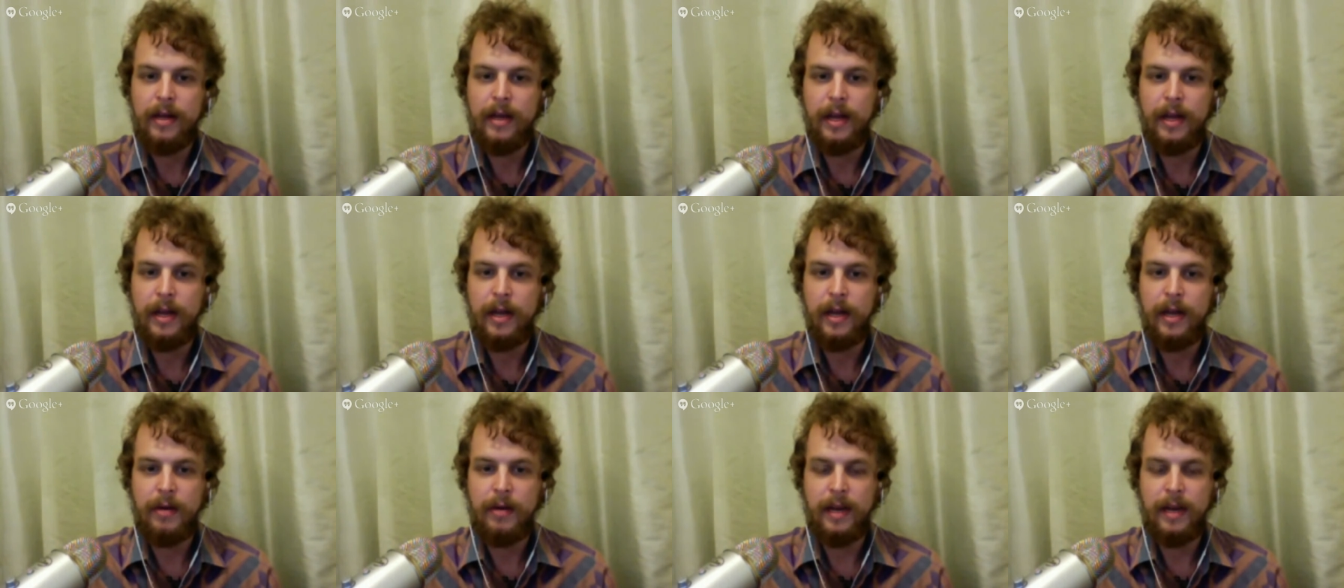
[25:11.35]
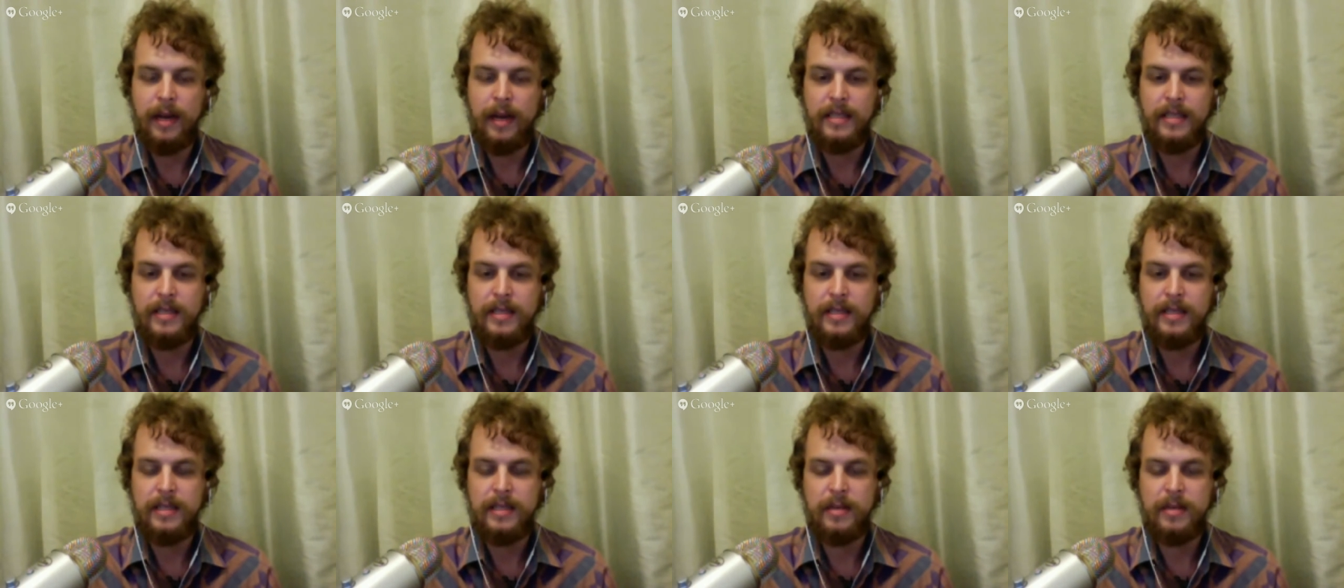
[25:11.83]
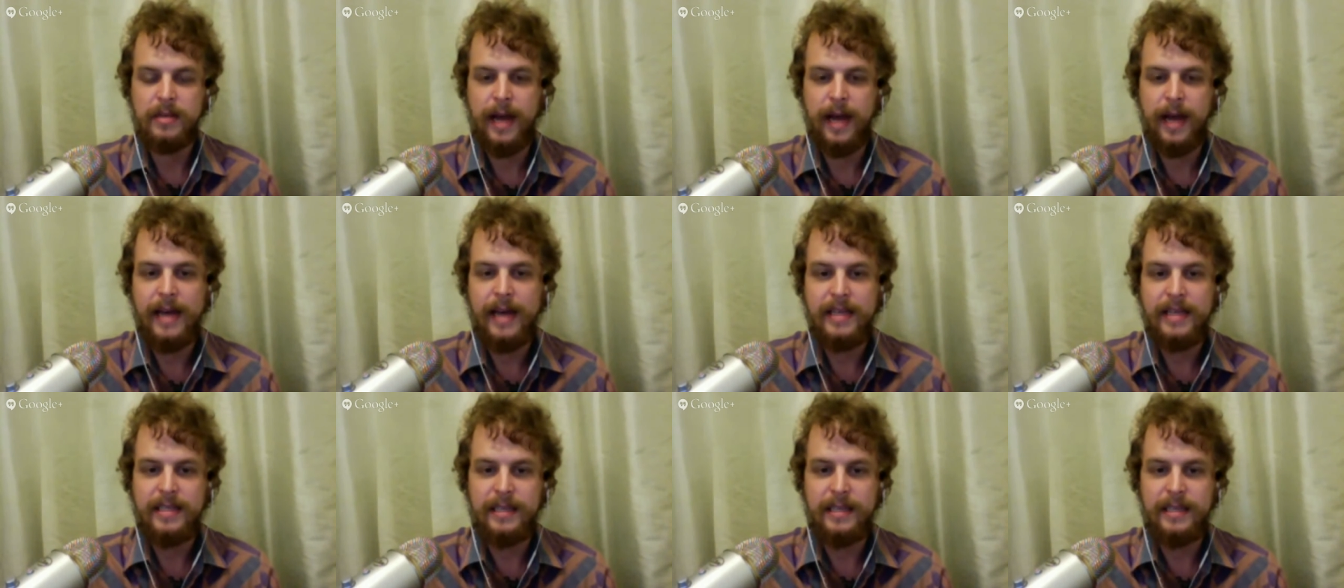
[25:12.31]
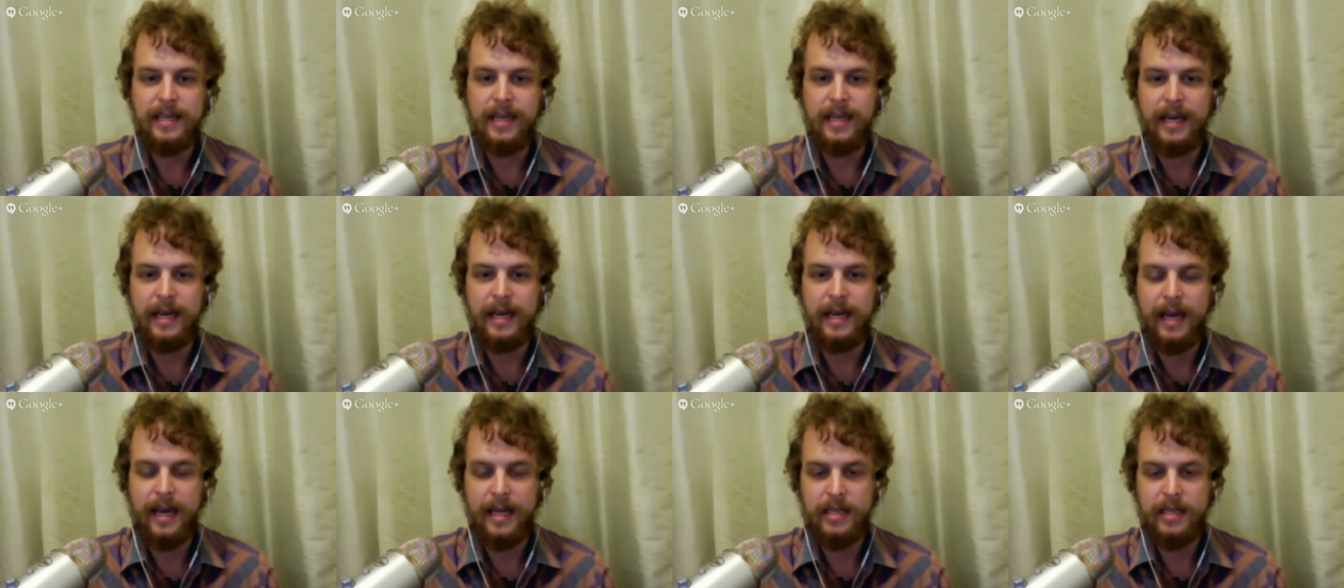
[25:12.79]
You know, like, is it the way I see it?
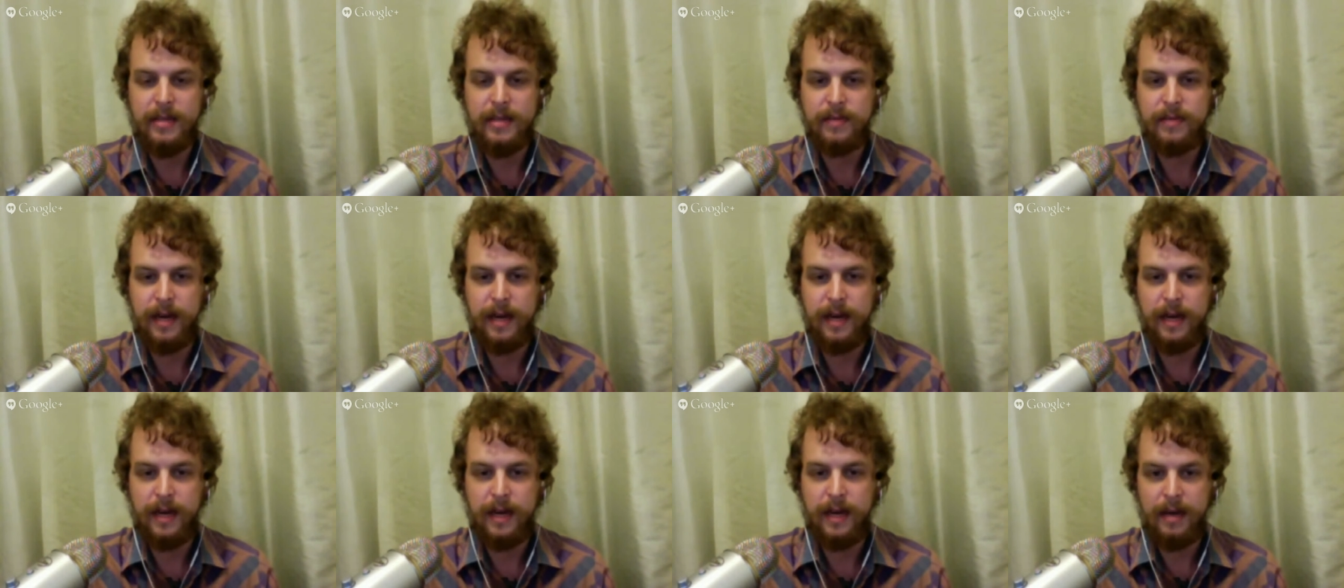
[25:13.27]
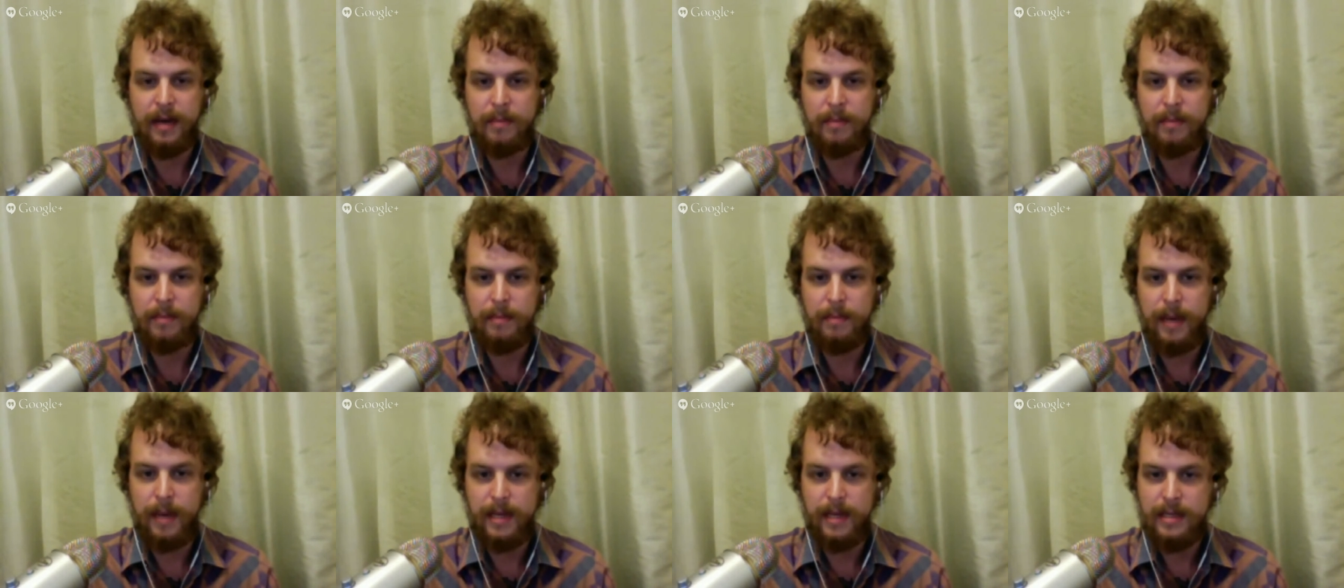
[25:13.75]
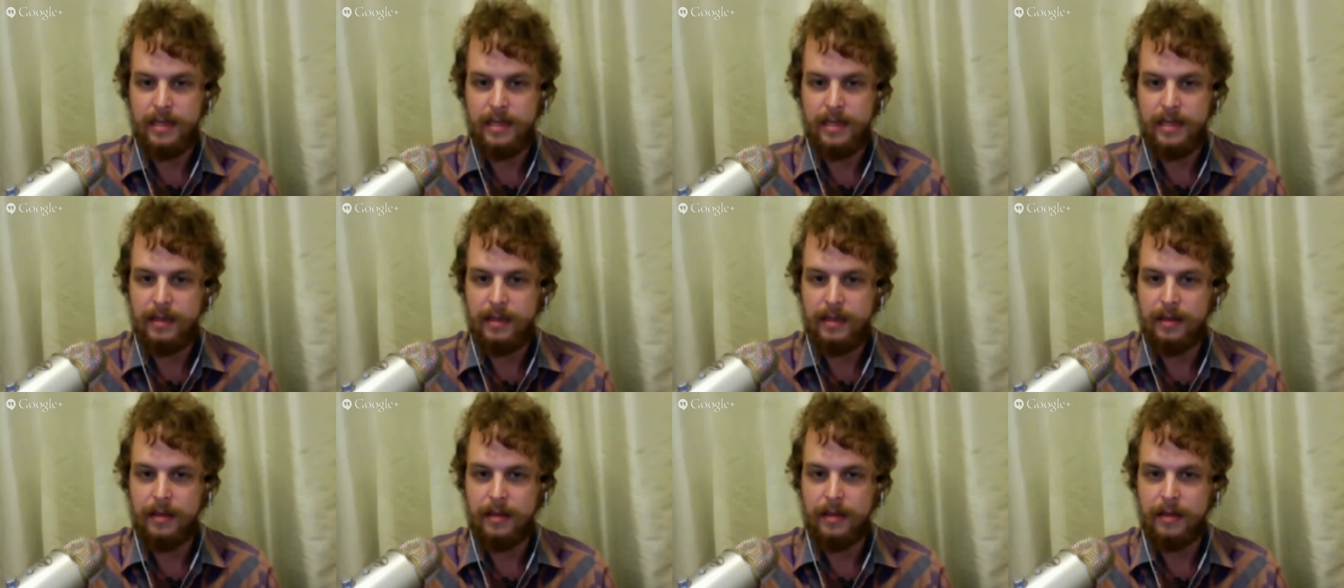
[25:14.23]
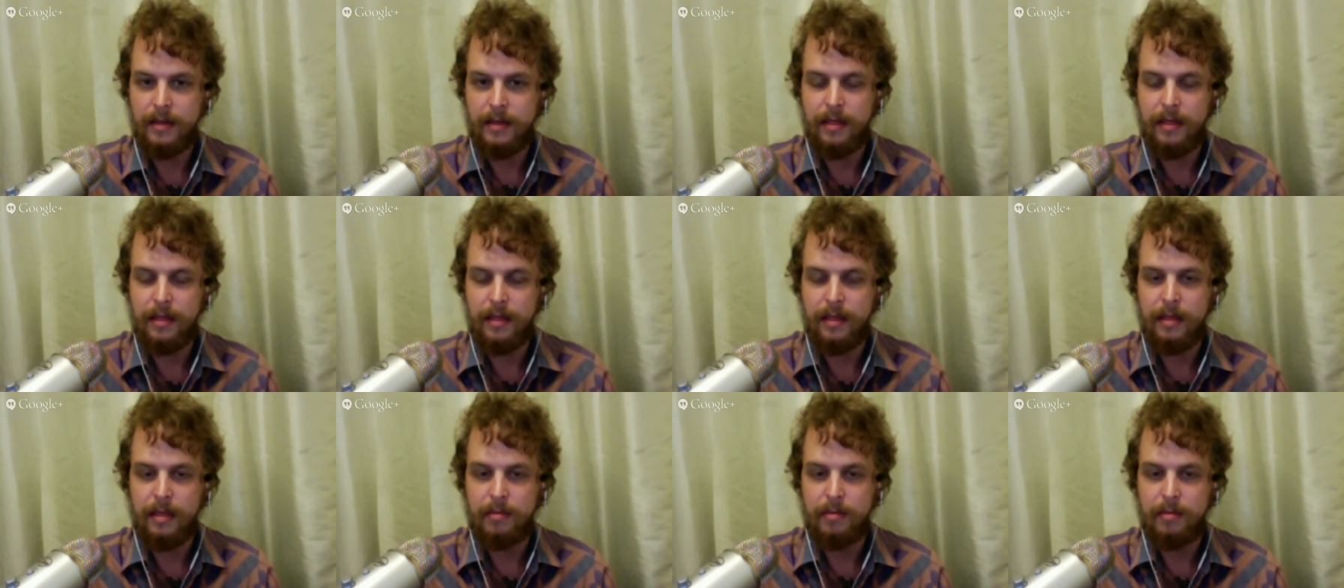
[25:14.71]
I guess you've got basically
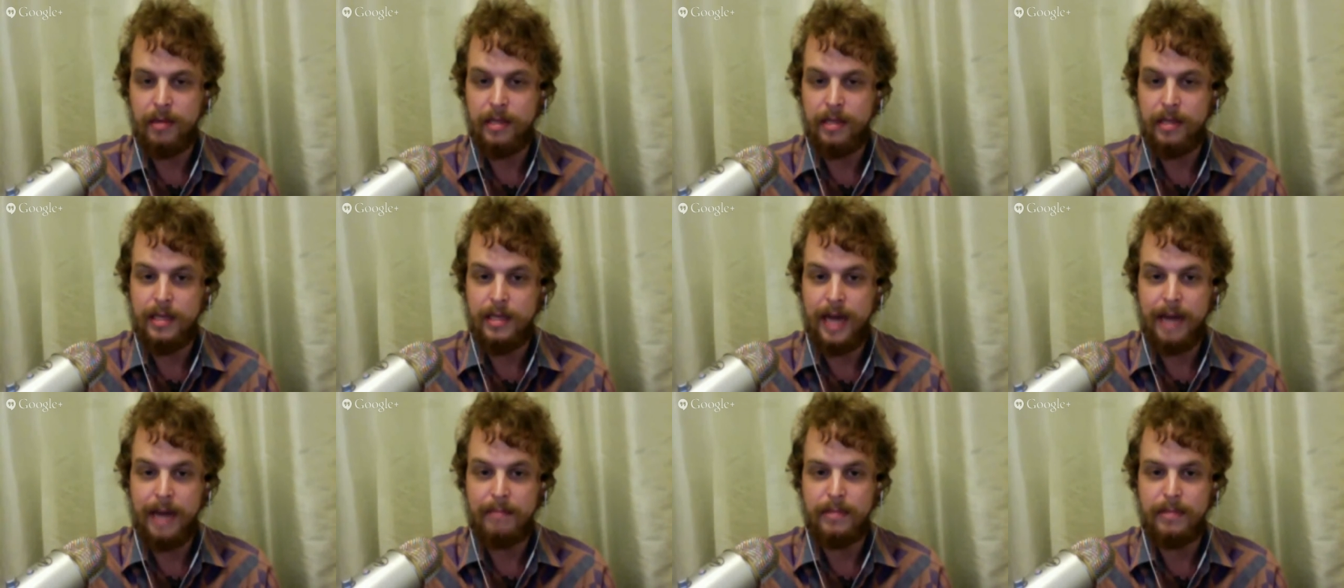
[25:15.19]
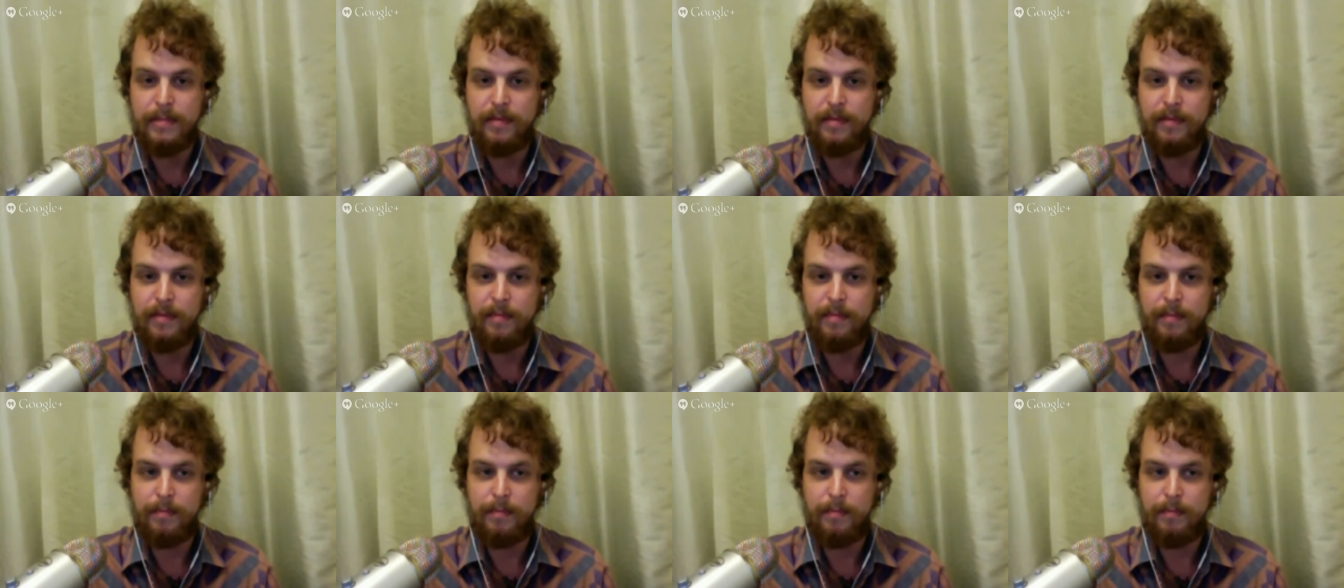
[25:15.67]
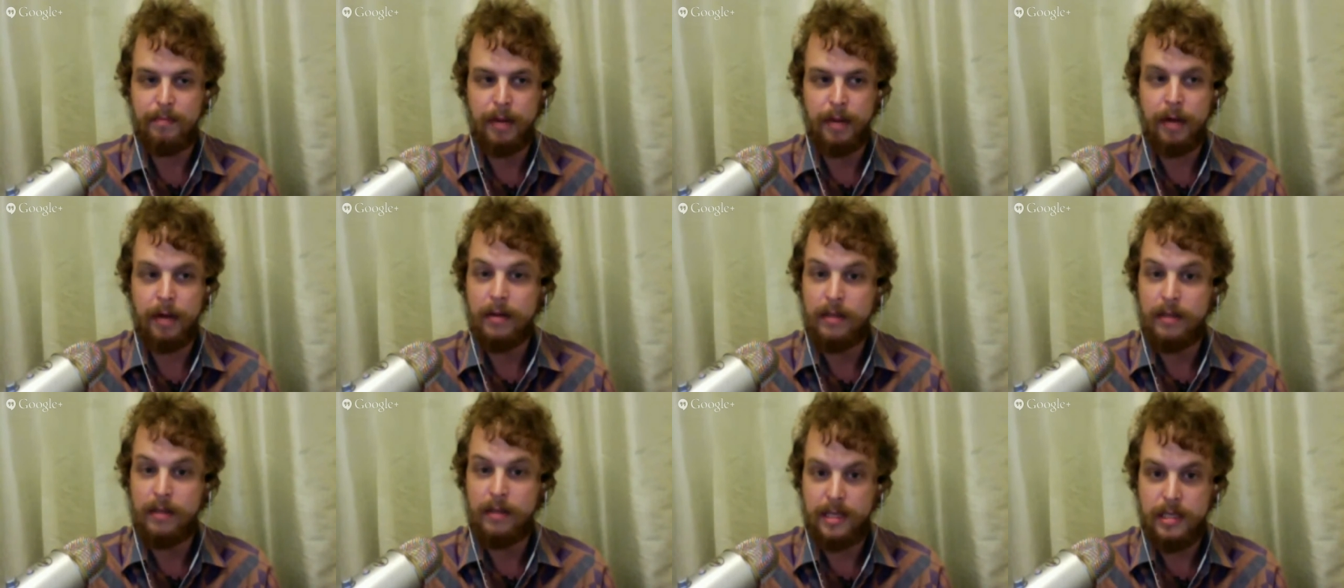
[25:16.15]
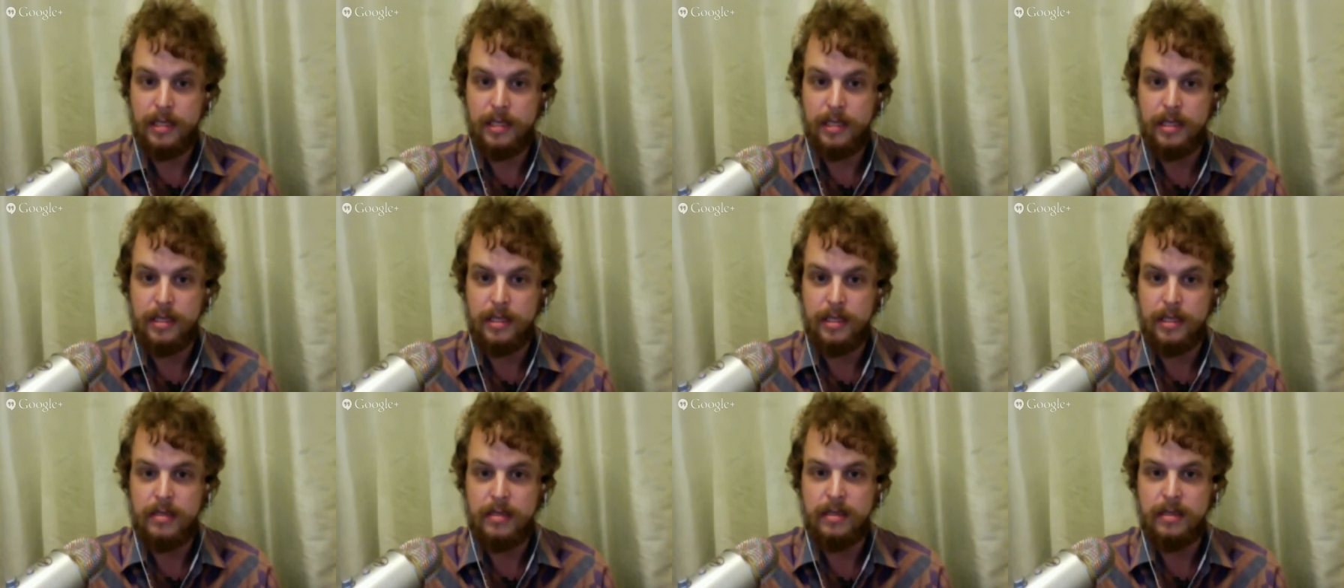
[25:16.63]
three types of
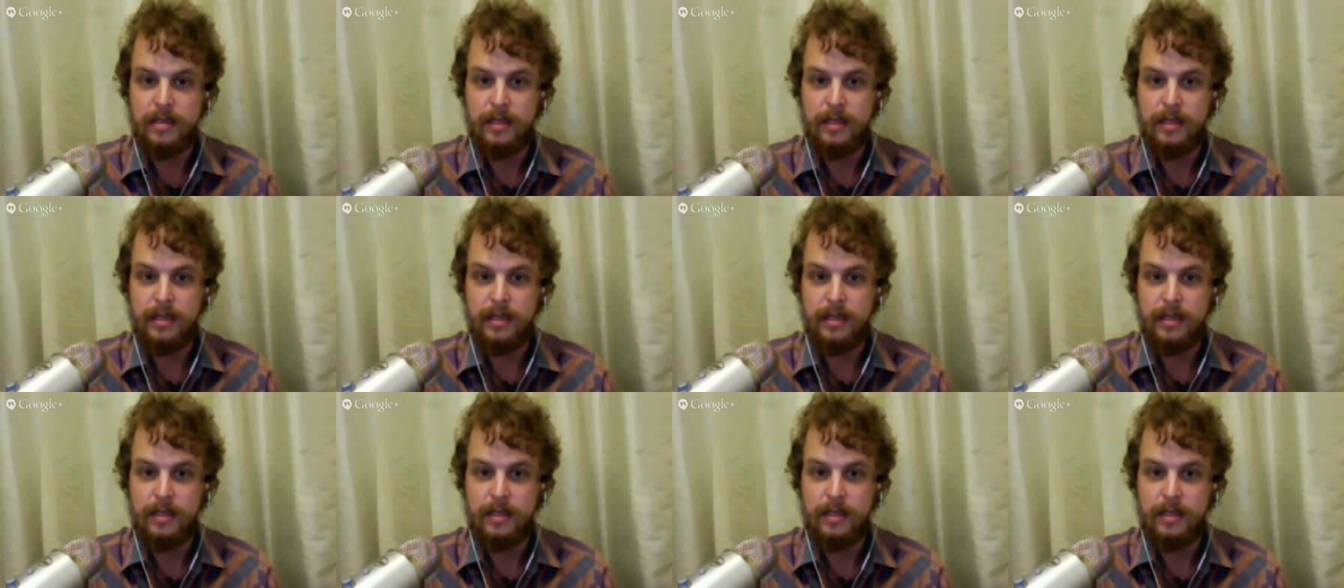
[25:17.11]
politicians.